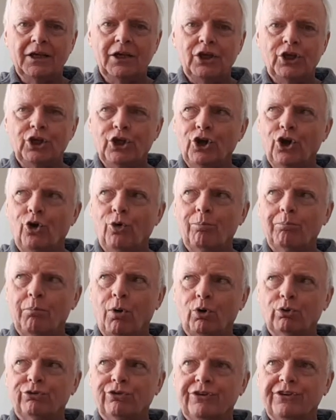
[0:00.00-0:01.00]

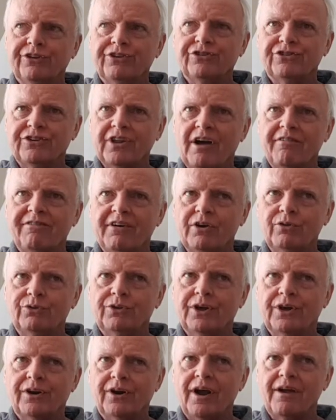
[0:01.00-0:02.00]
most of the stuff out
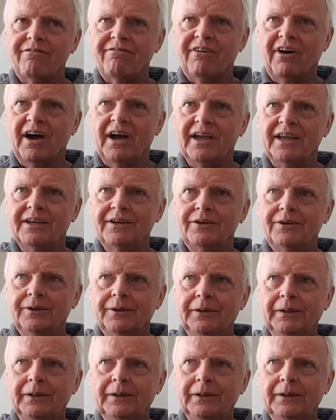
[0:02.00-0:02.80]
there I find